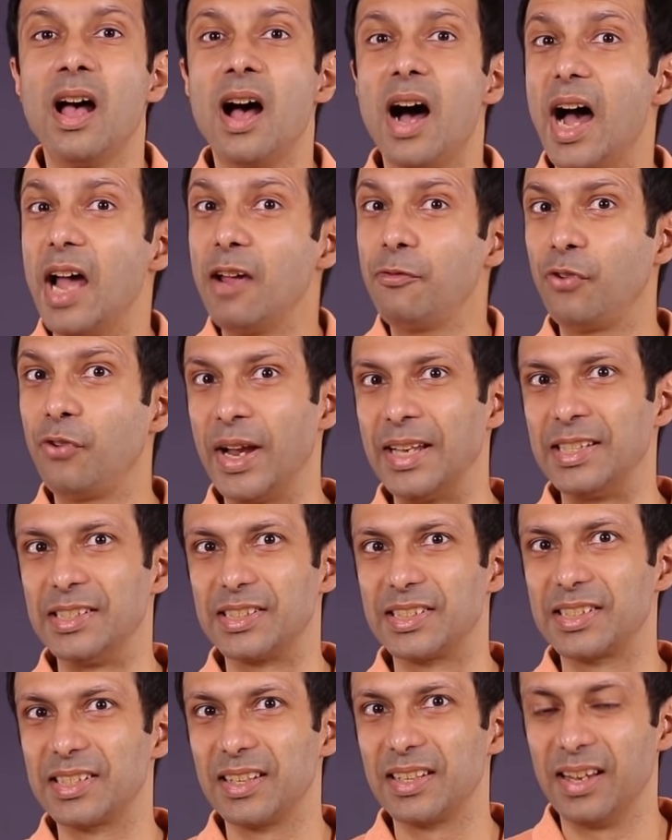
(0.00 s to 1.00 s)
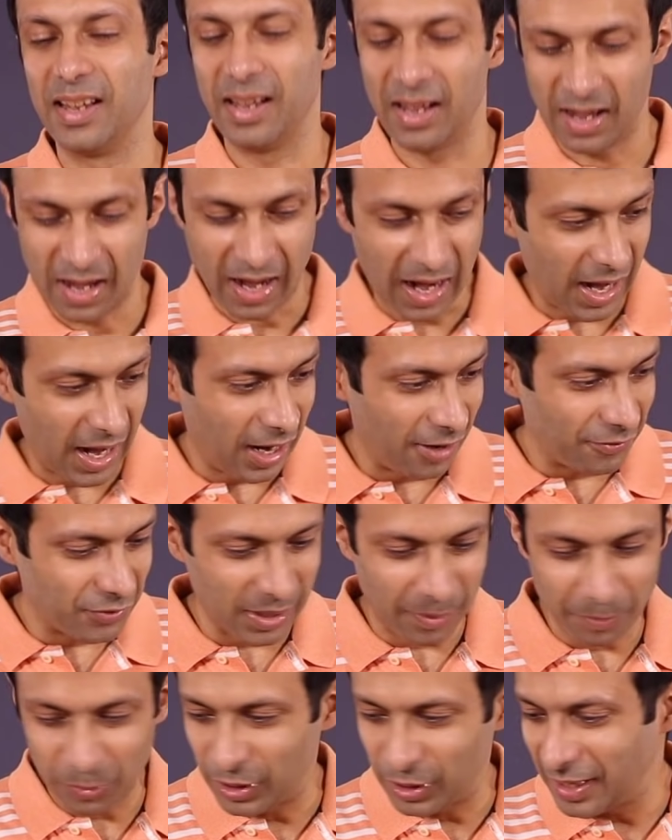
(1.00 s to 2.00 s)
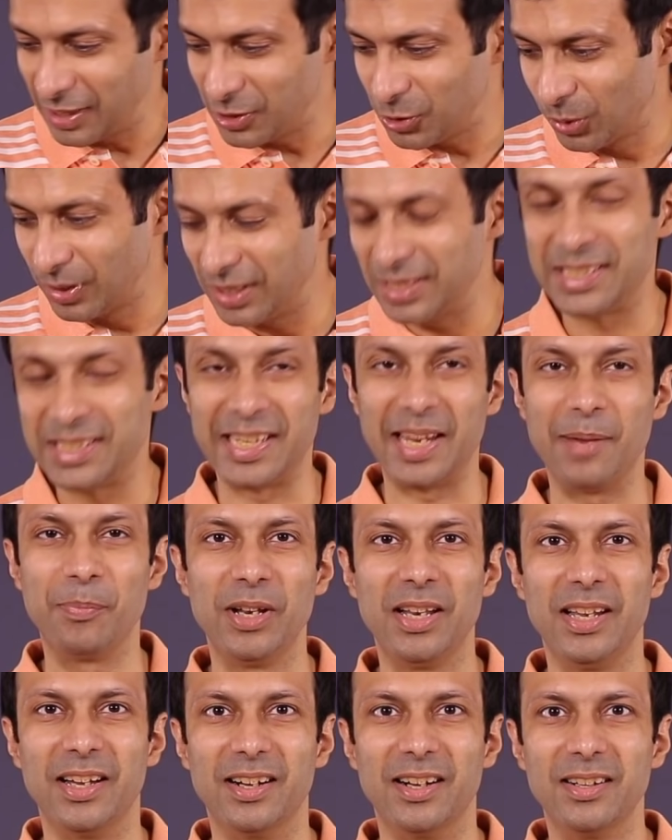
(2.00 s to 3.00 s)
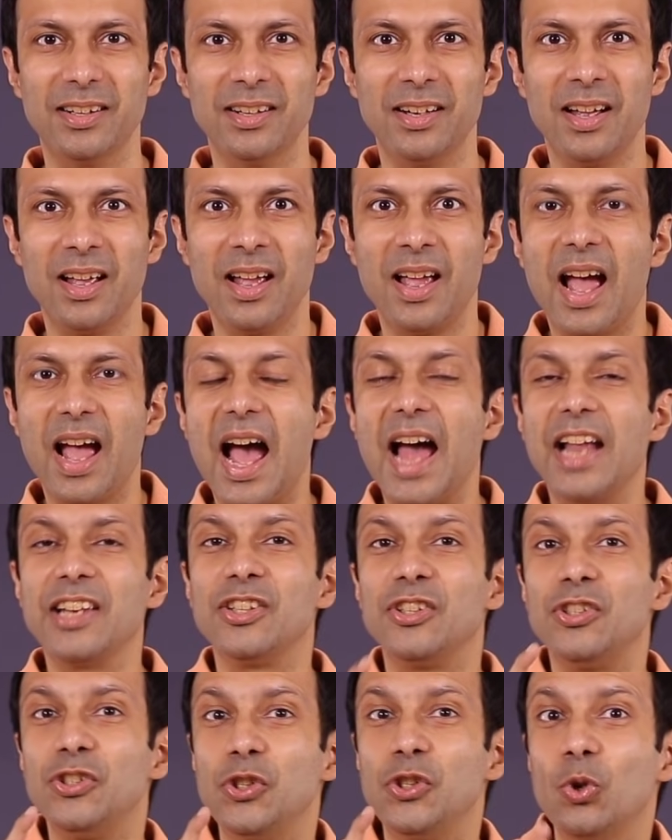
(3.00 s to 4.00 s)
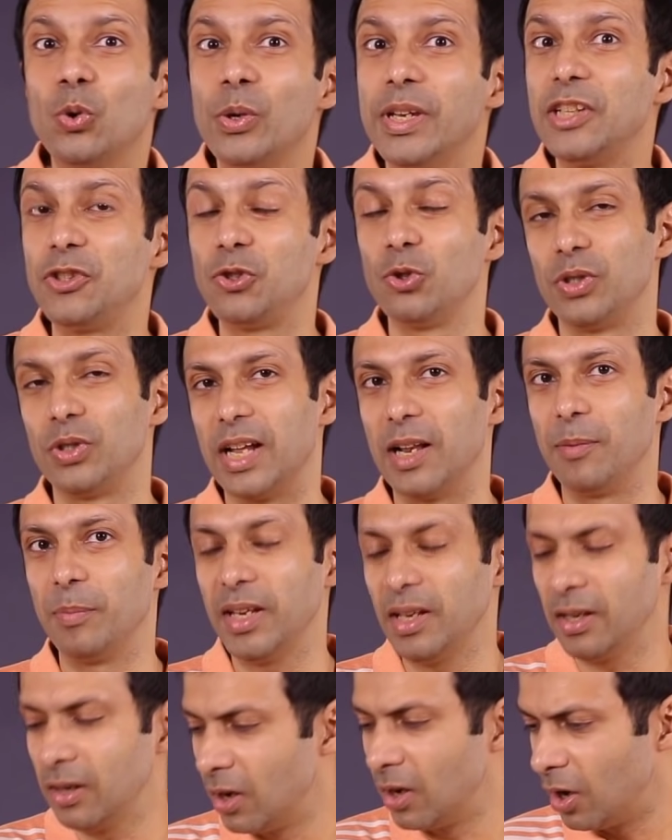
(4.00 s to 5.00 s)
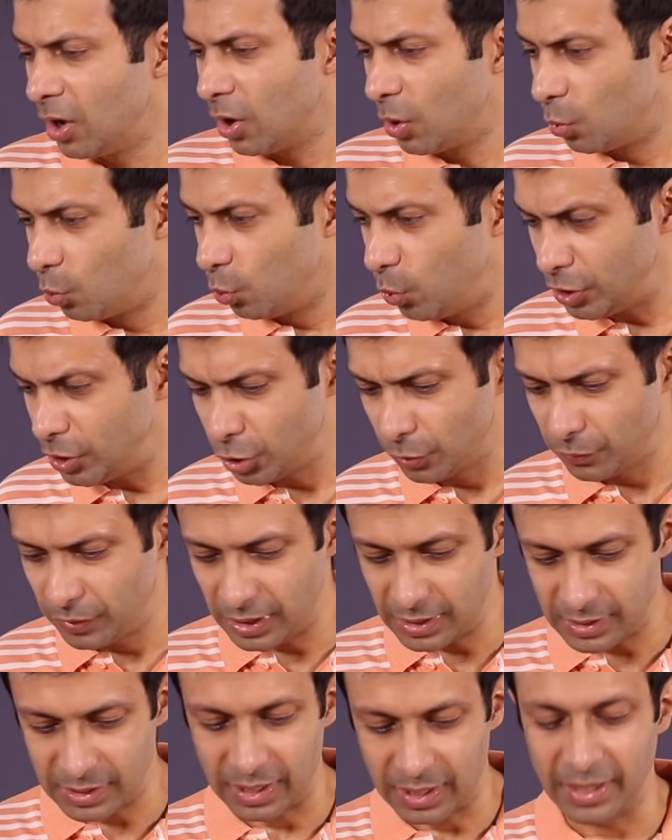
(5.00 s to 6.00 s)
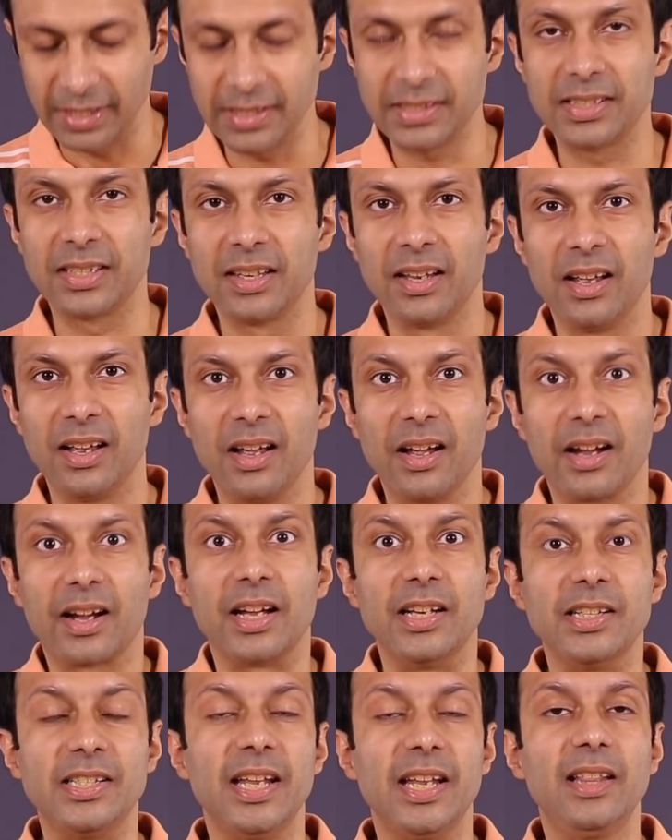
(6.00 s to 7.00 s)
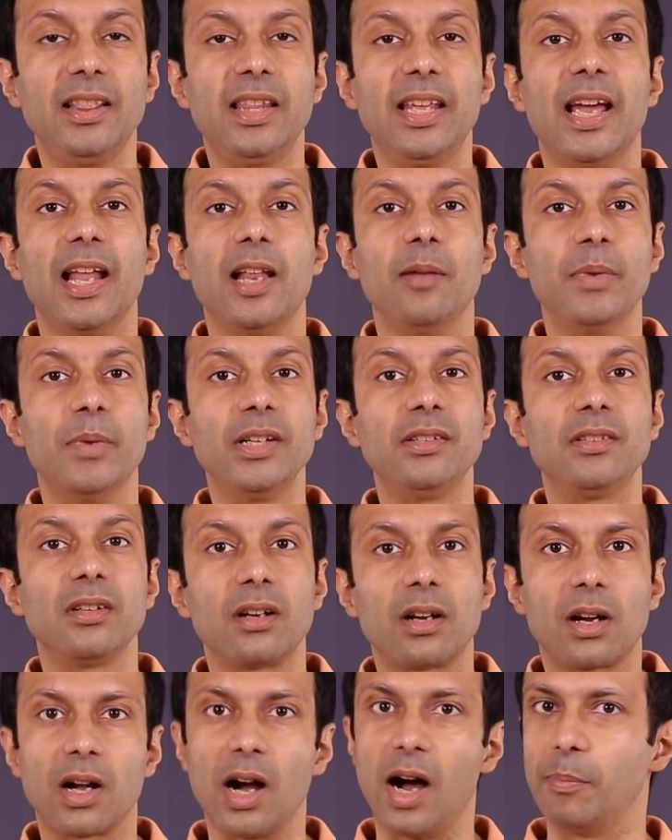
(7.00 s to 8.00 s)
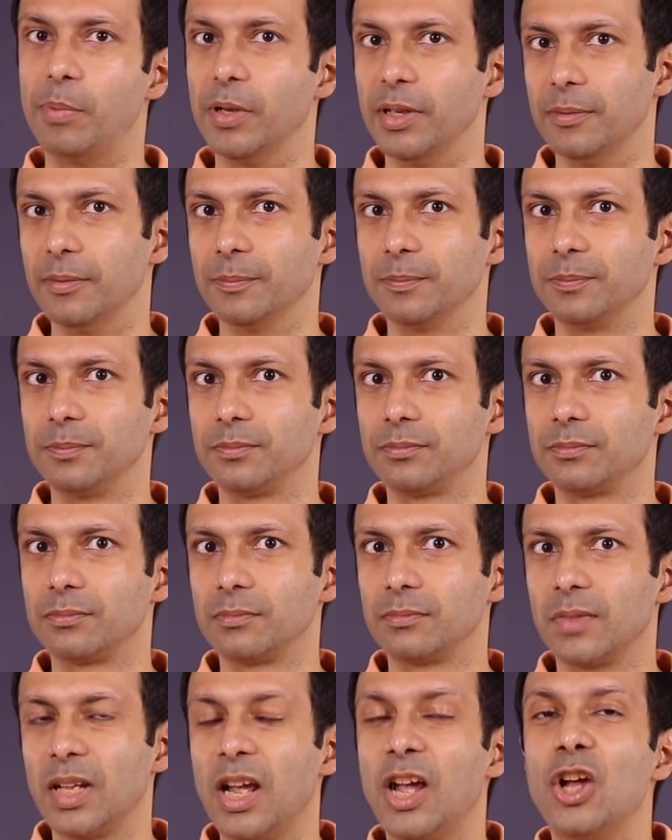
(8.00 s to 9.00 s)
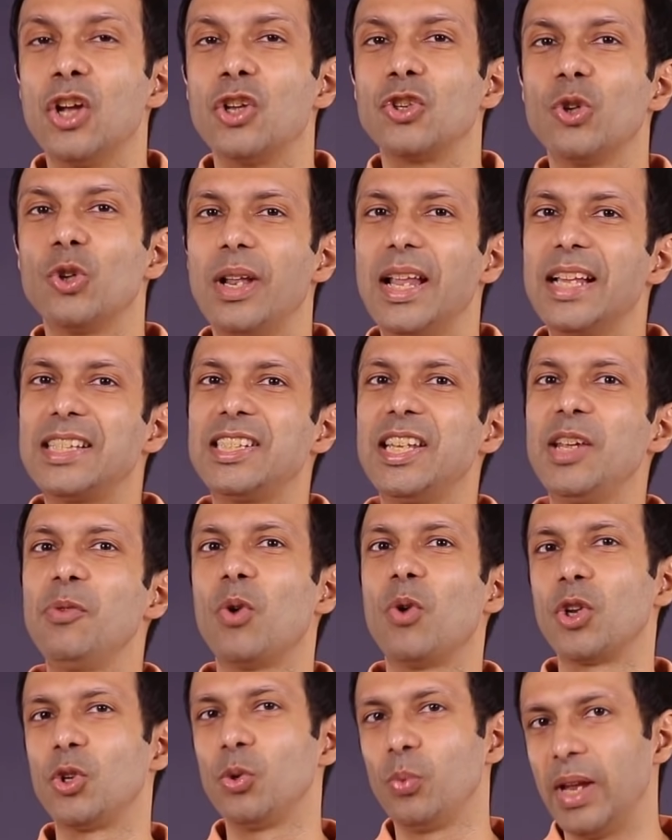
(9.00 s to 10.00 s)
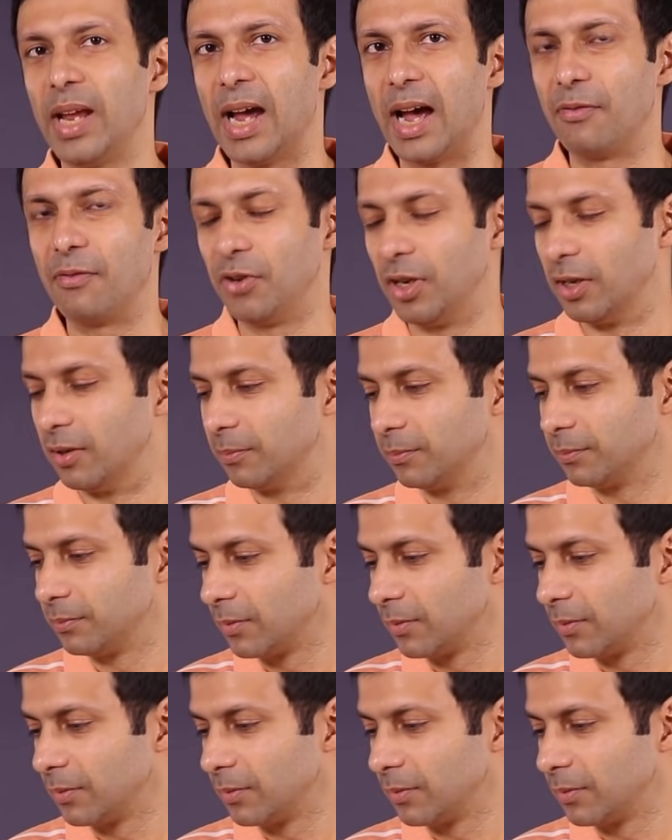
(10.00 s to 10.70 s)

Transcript: Hi friends, I have some things on this table here and you need to tell me which of these things contain the element carbon. So let's see what do we have here.